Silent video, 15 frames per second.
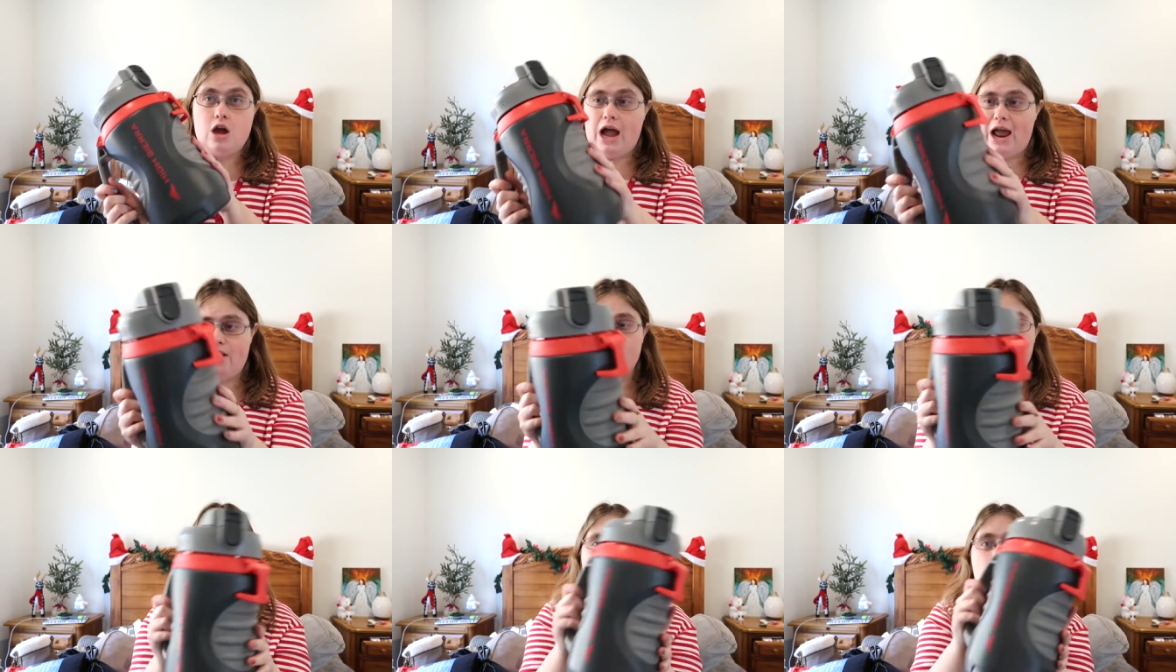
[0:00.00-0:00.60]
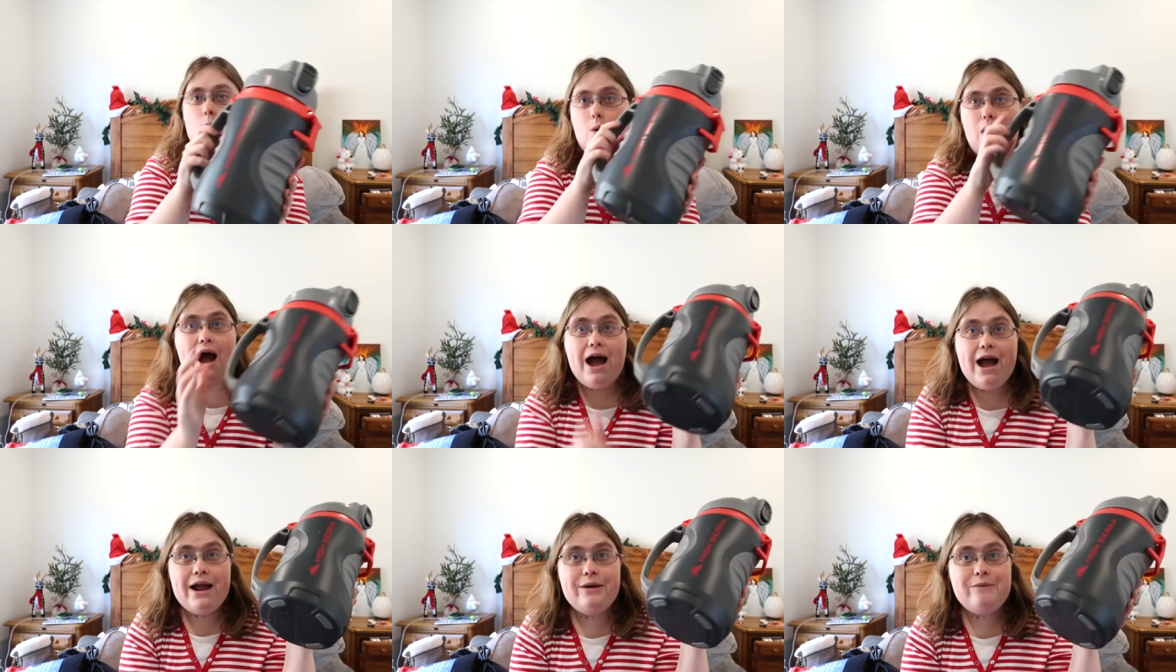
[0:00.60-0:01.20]
I don't know
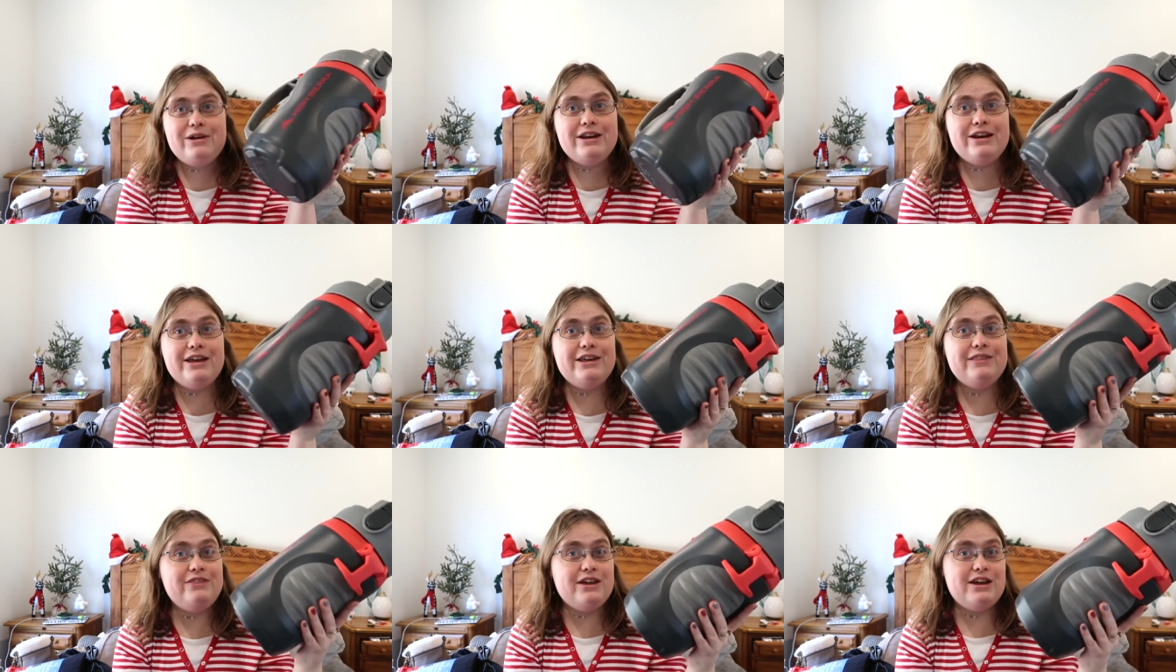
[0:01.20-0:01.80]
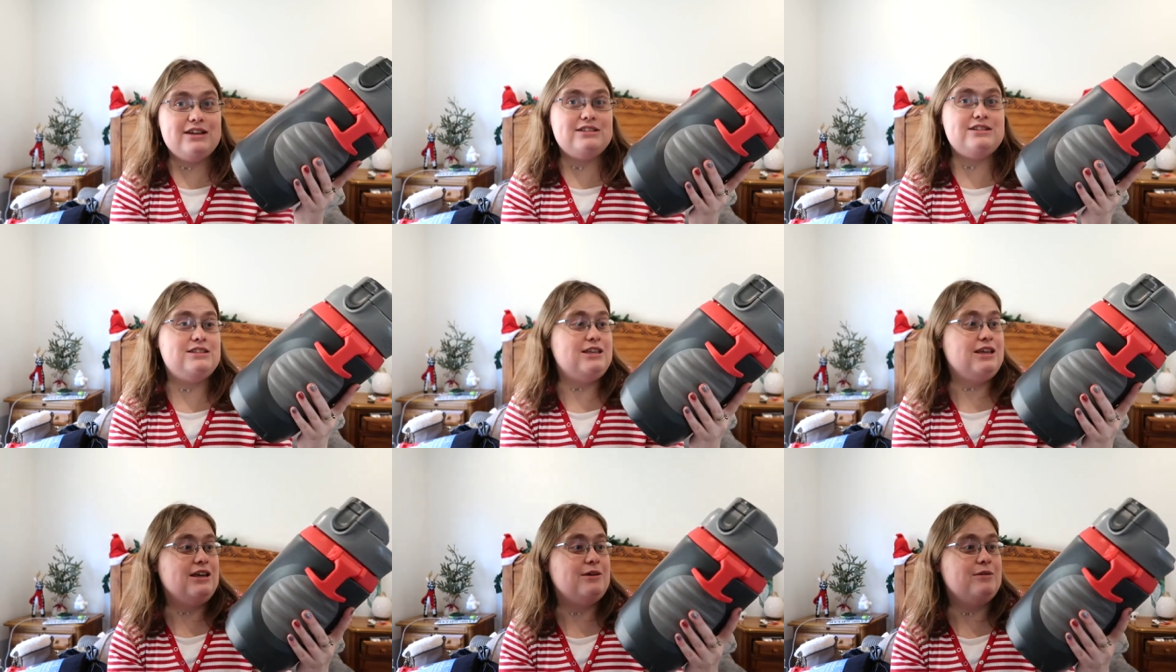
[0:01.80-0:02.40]
why we need
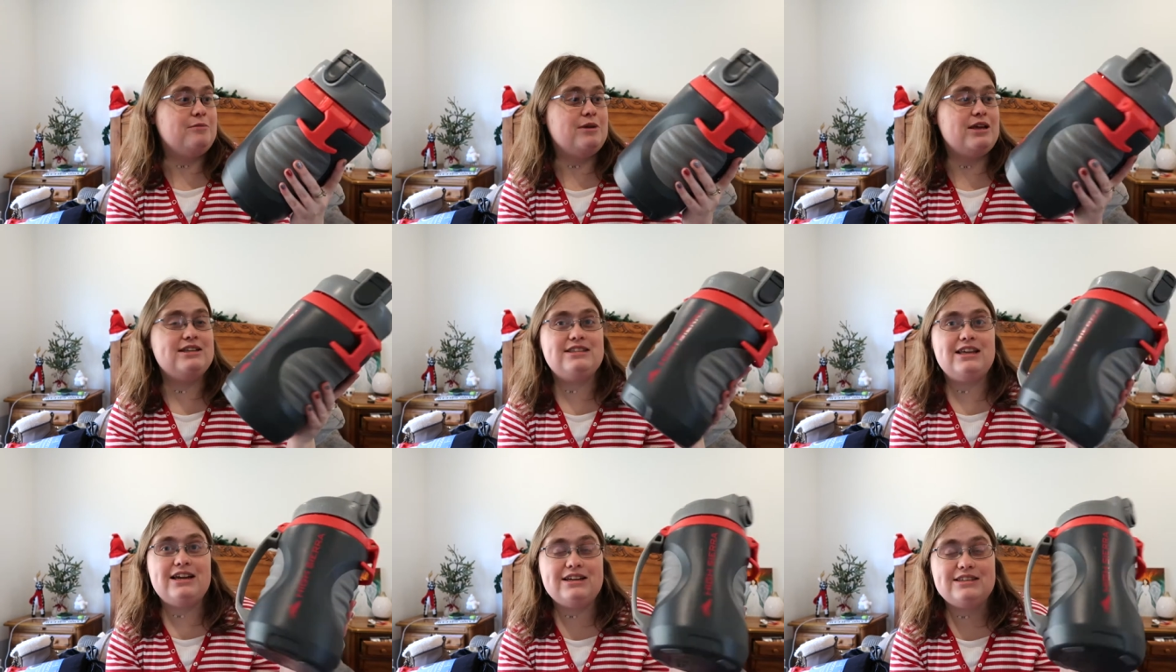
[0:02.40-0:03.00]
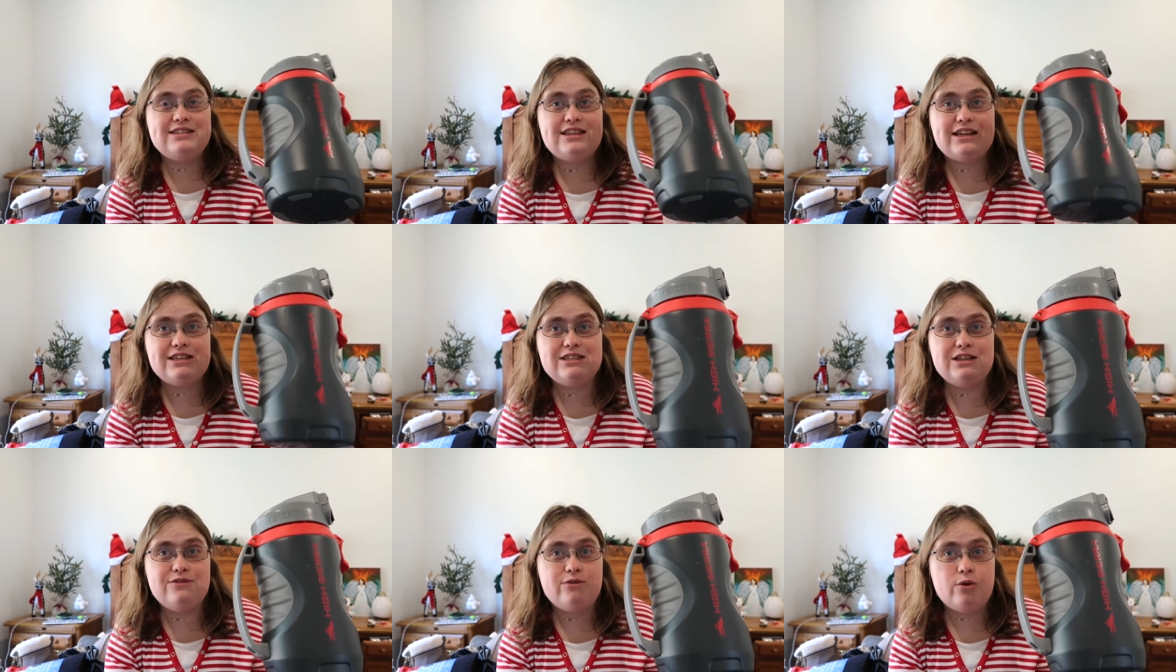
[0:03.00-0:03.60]
this. It's like a
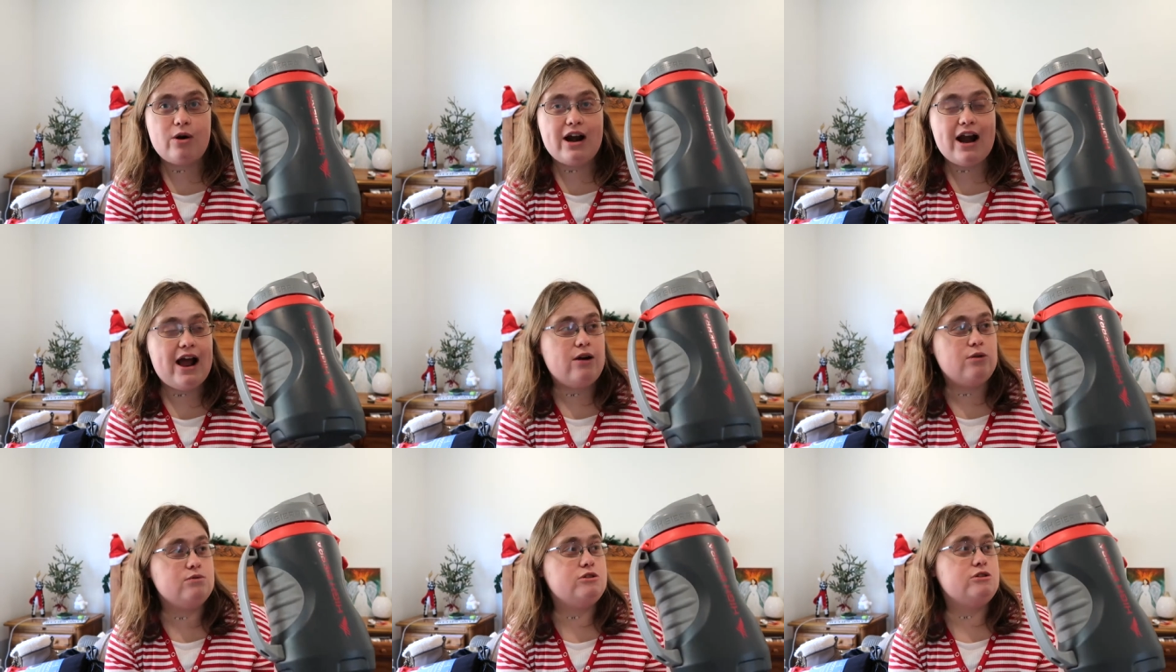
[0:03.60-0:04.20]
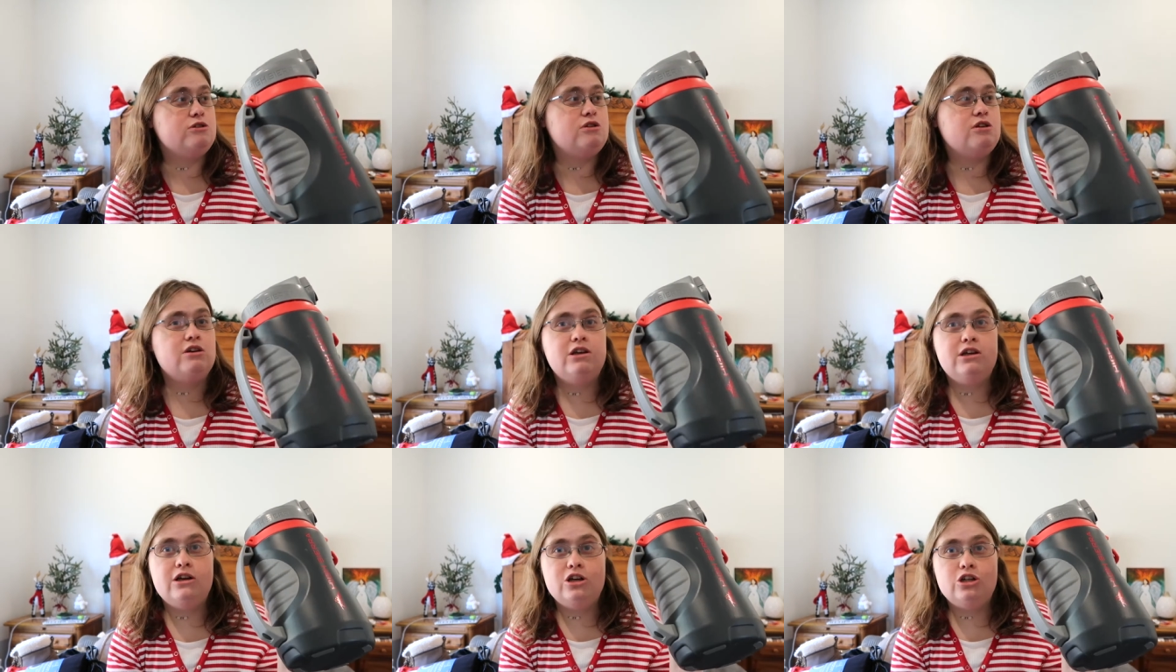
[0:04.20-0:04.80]
64 ounce
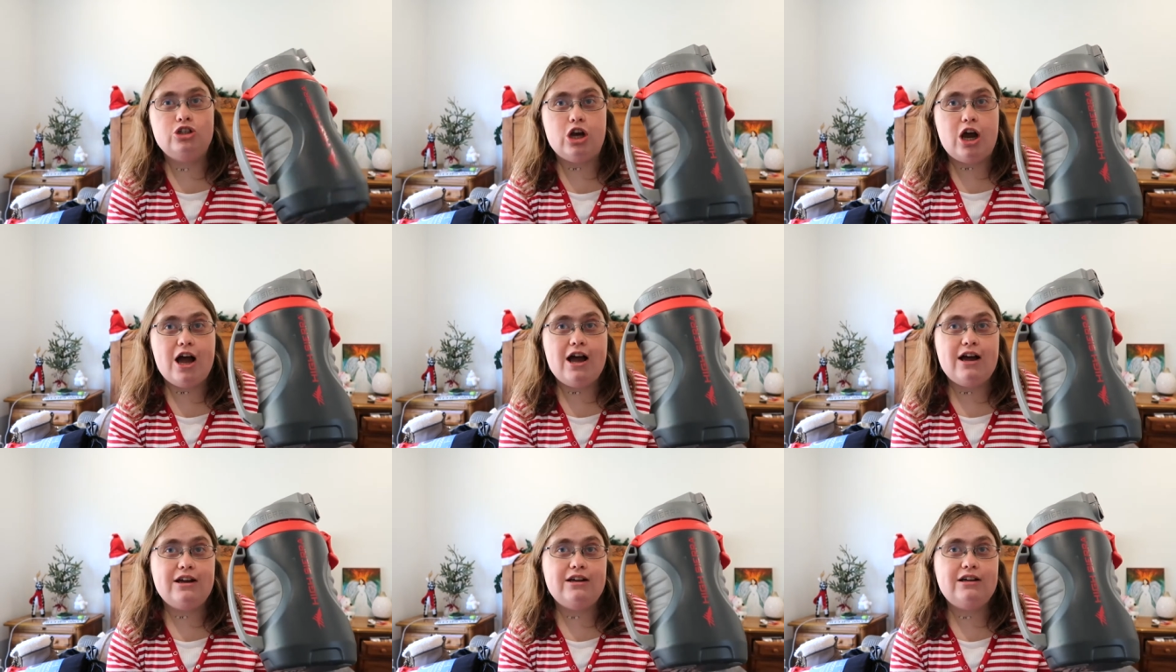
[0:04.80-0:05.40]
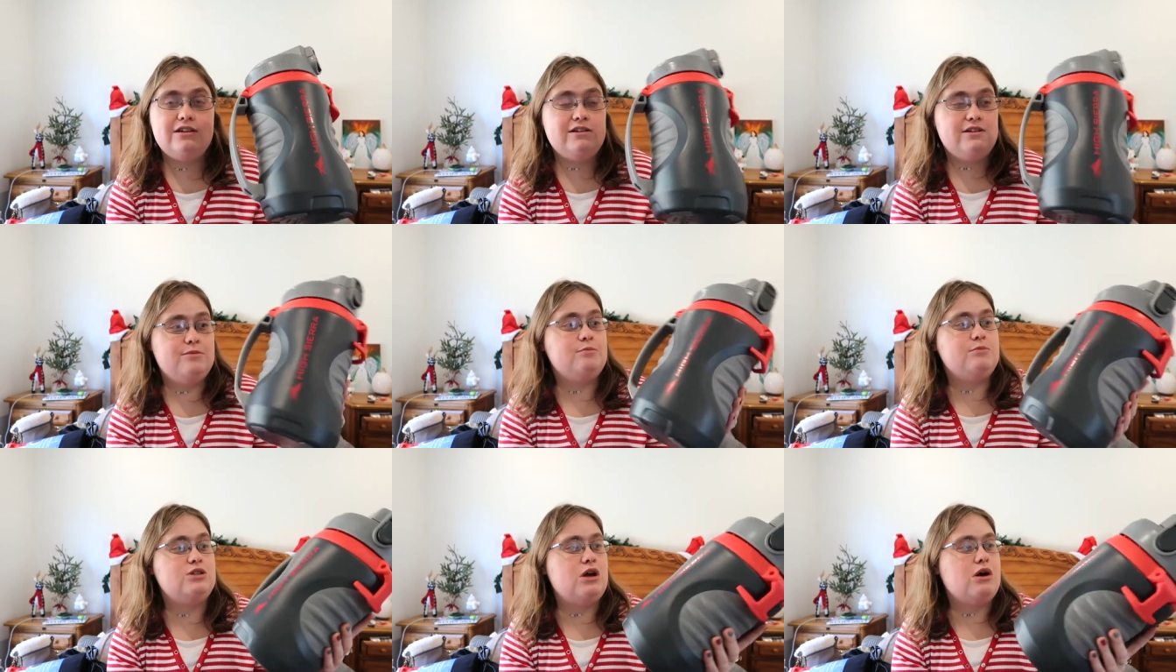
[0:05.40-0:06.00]
jug.
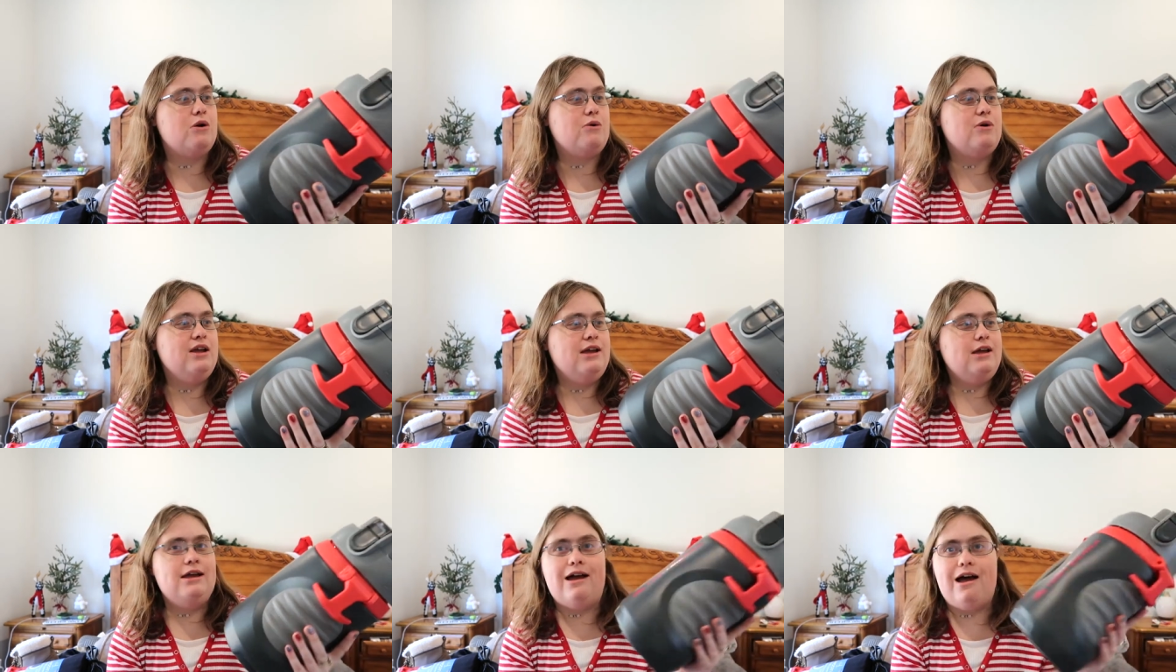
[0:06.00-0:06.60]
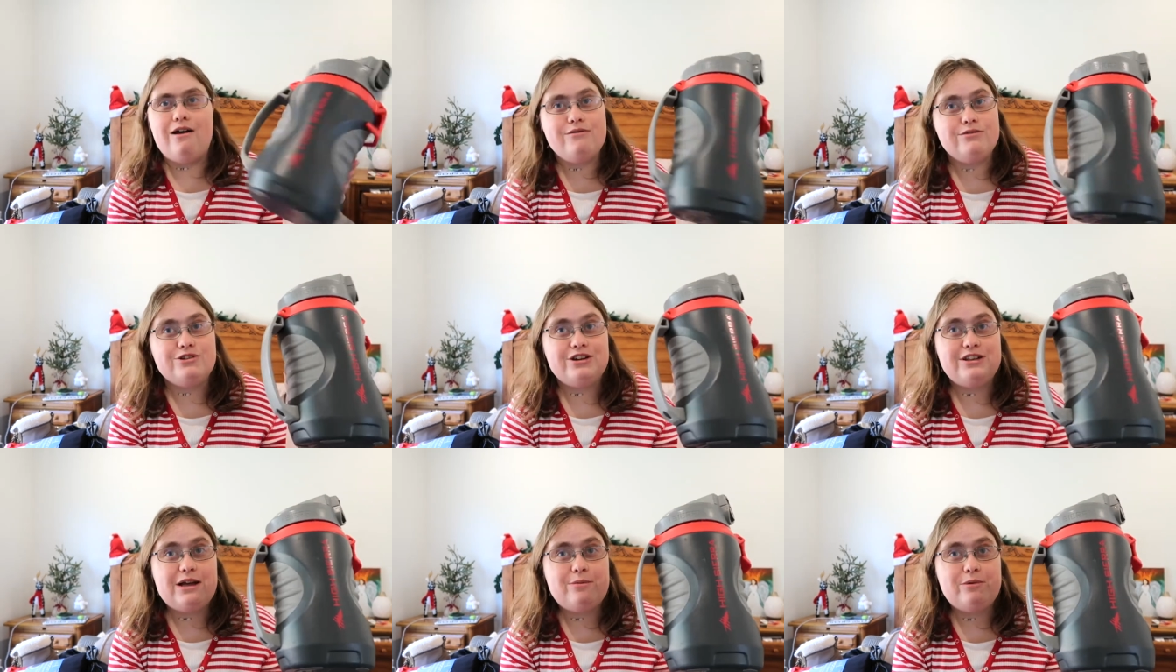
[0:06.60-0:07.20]
So I don't
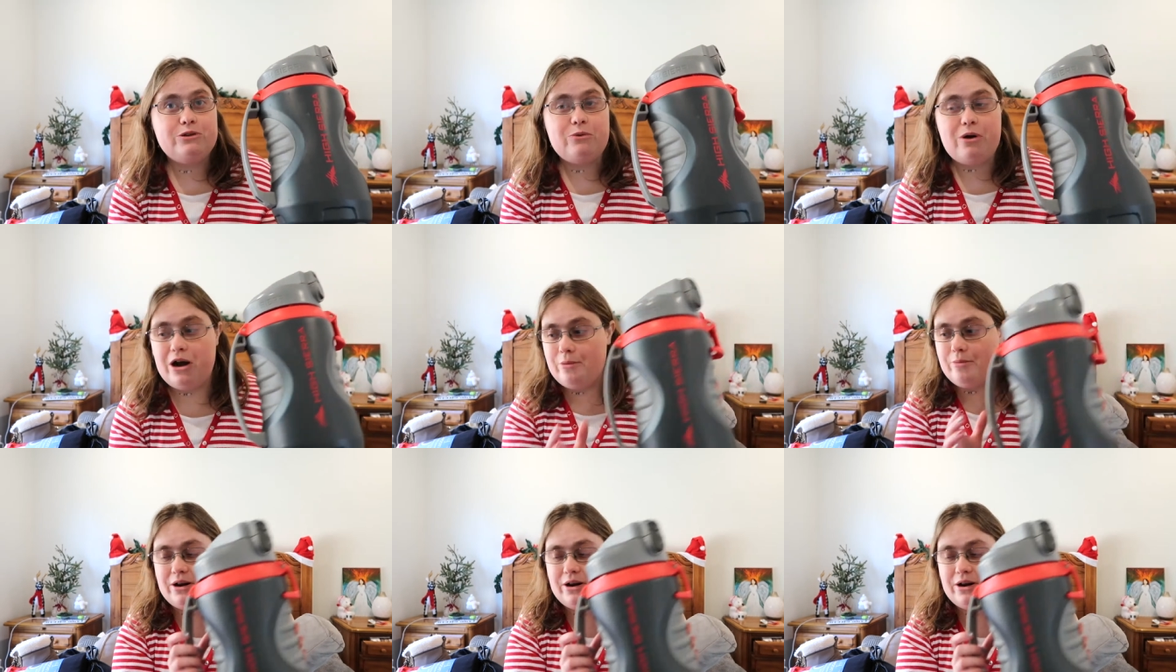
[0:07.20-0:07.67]
drink that much water,